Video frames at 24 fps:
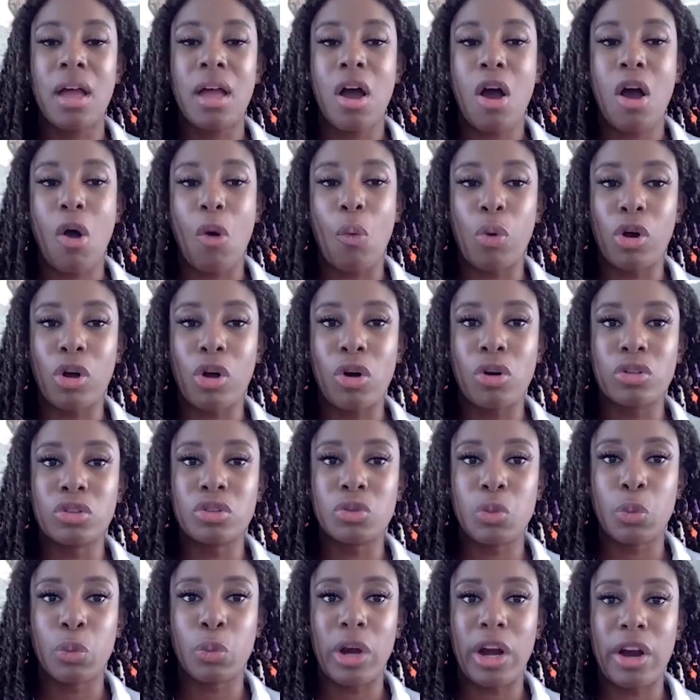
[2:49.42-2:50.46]
a
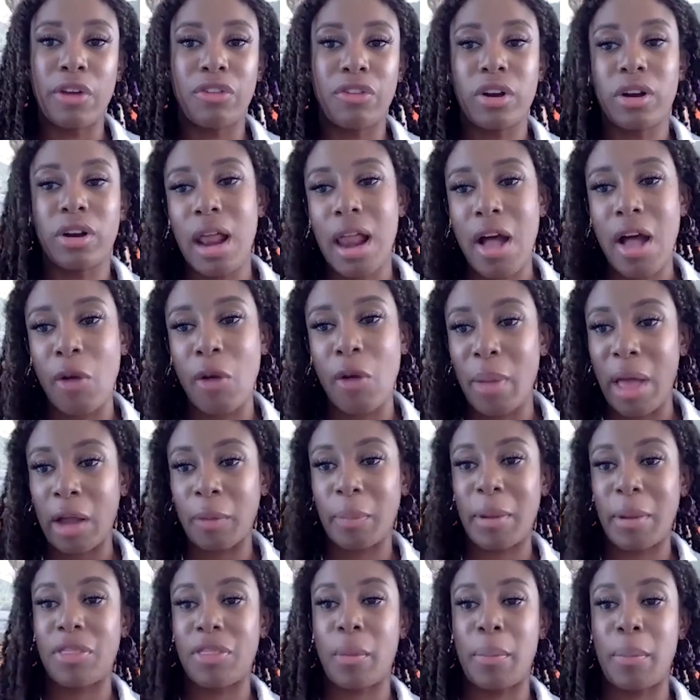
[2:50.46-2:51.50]
world where they're not held
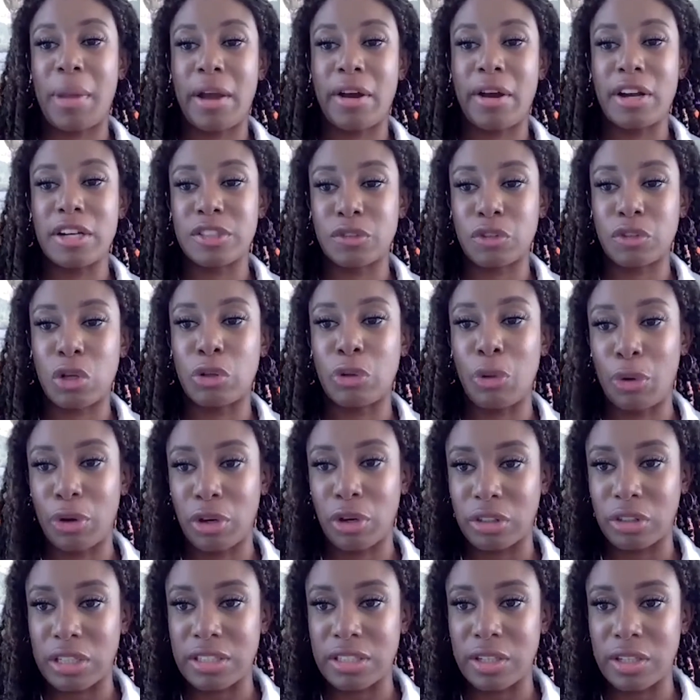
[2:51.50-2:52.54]
back by the barriers of
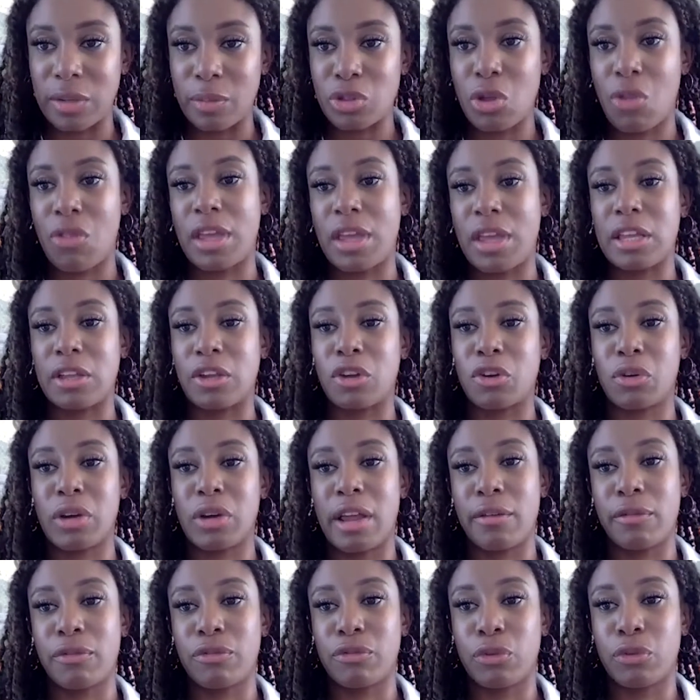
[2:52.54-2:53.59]
colonialism. So they can
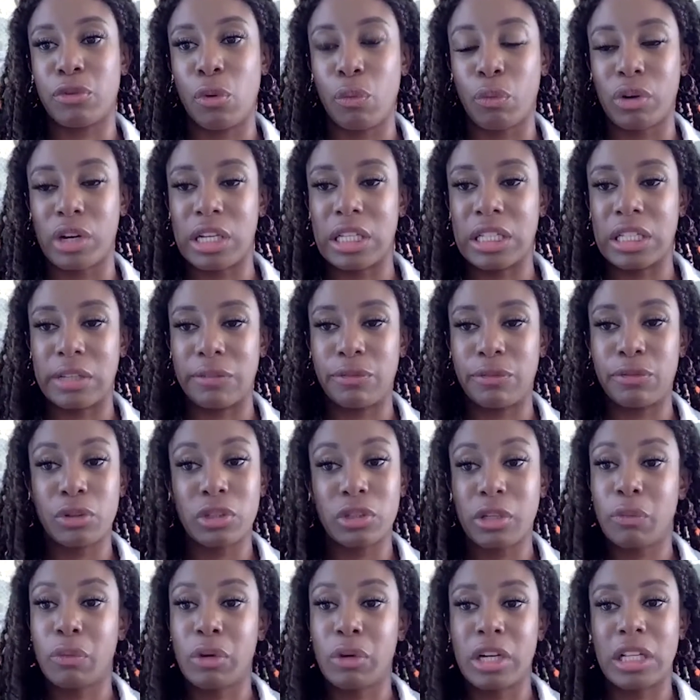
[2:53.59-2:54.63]
create
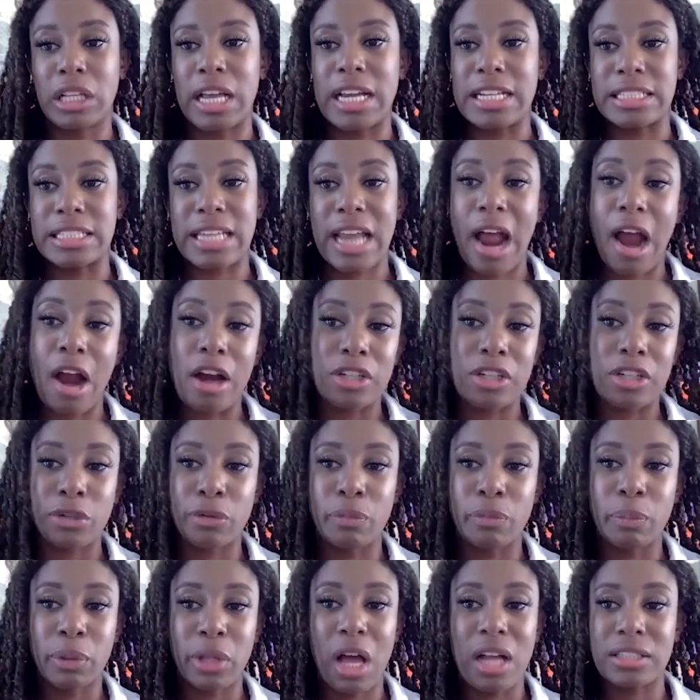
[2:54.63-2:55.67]
fully realized
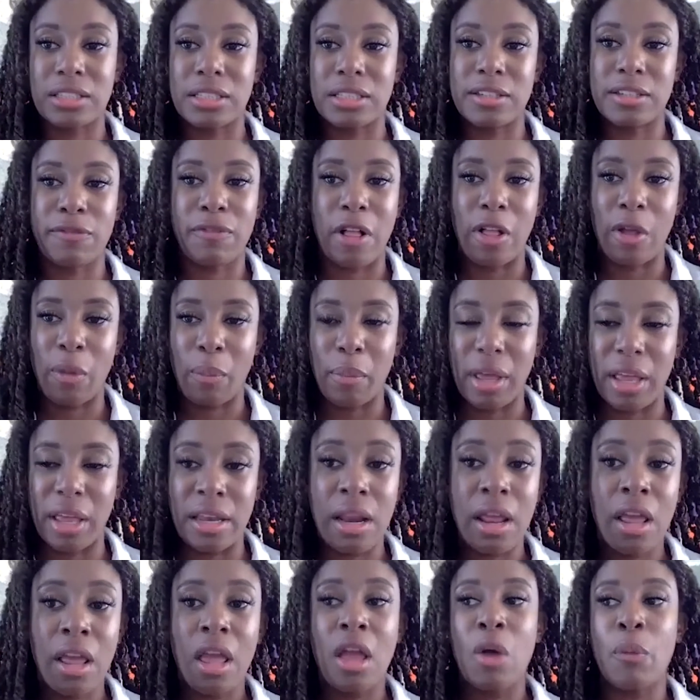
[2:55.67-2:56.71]
character, plots, and development
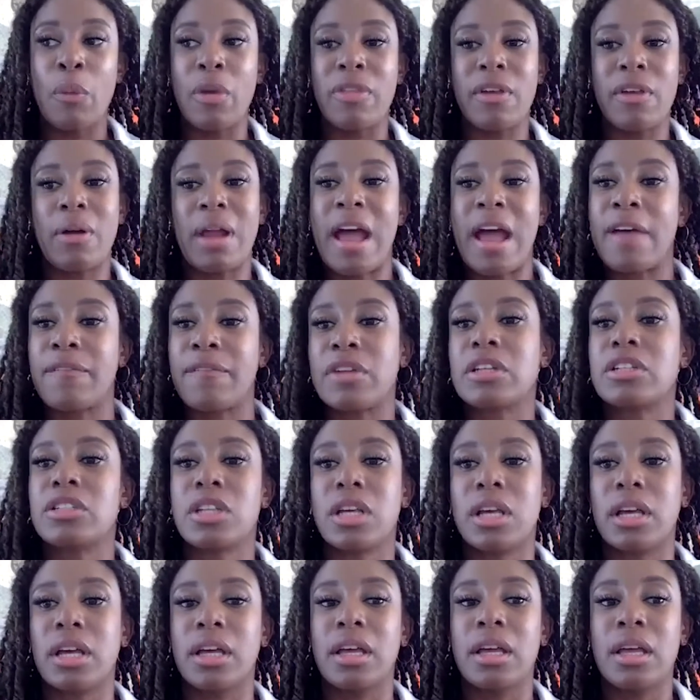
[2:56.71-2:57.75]
without having
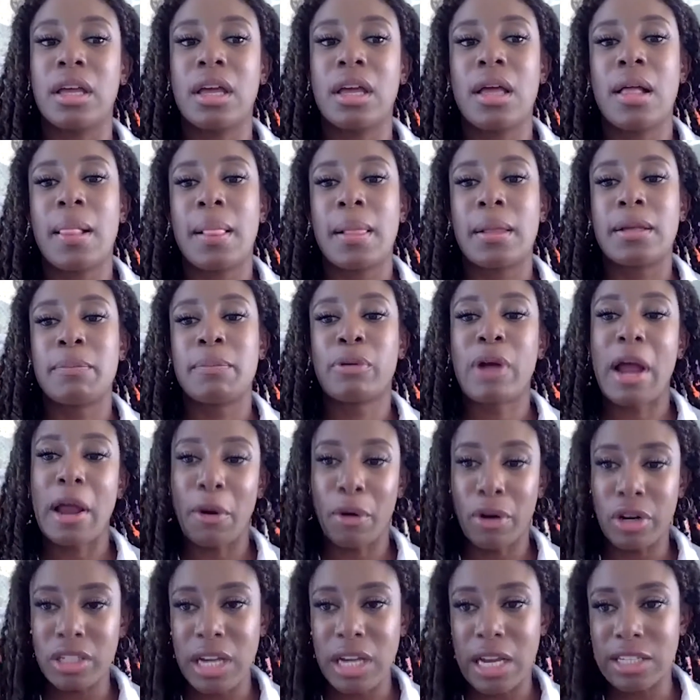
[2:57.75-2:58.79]
to
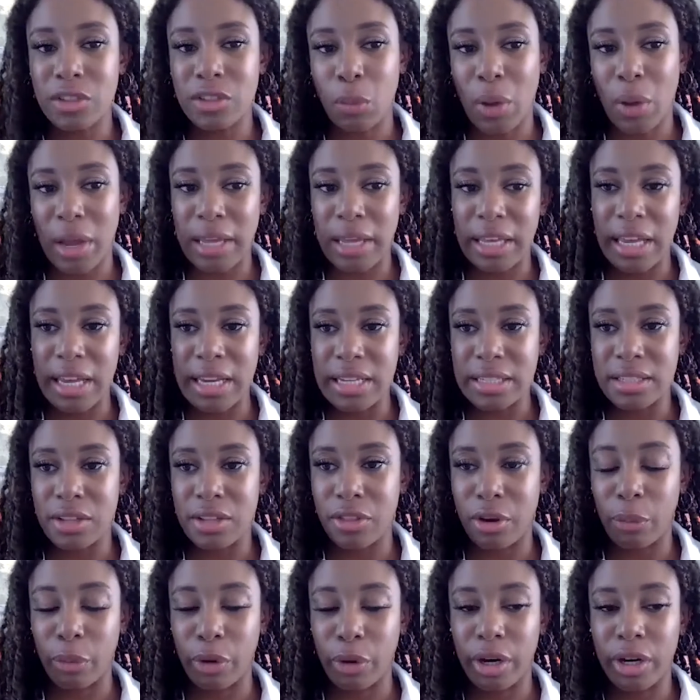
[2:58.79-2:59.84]
prioritize the white gaze in
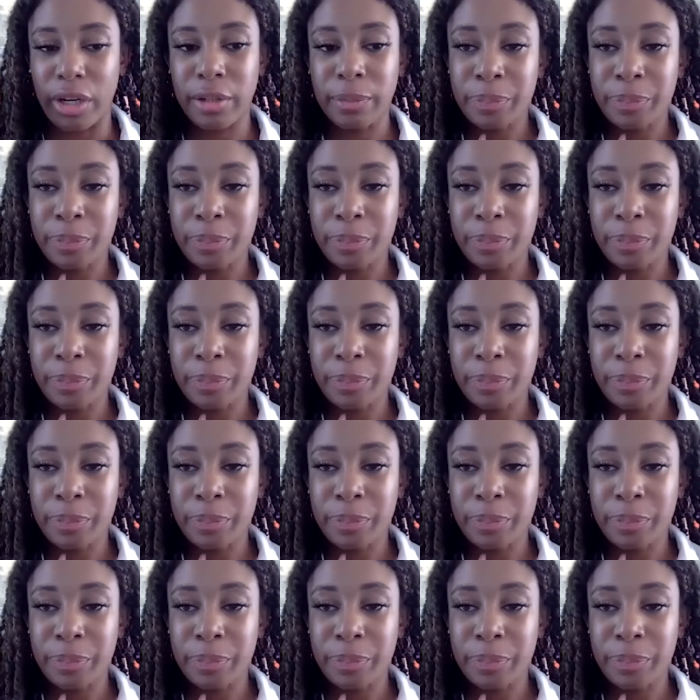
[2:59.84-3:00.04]
their work.